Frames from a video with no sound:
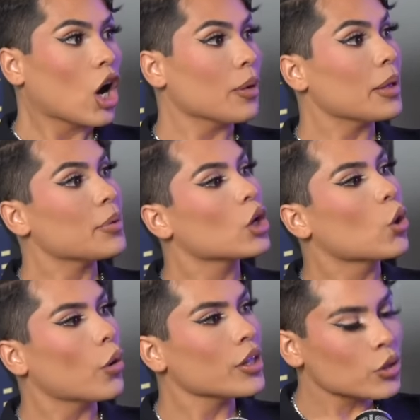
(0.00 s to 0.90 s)
are maybe
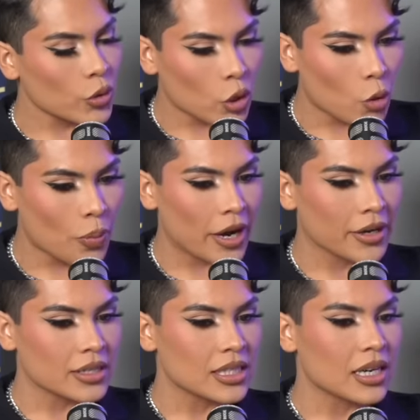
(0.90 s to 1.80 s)
going through
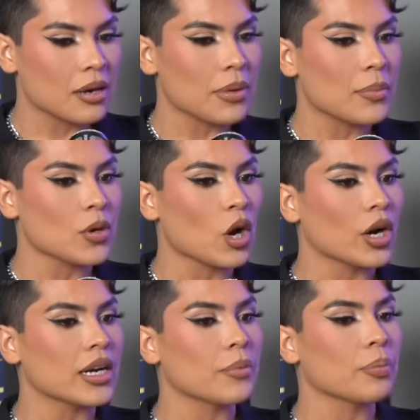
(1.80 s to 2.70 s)
co-parenting and maybe
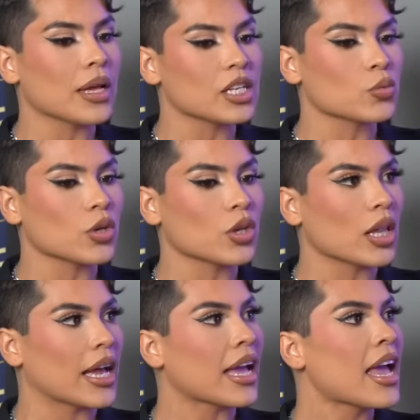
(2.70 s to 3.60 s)
are in a place where they're
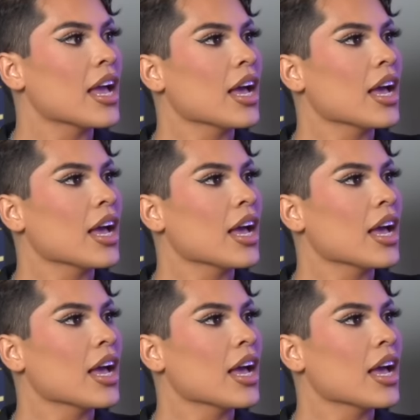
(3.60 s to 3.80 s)
like,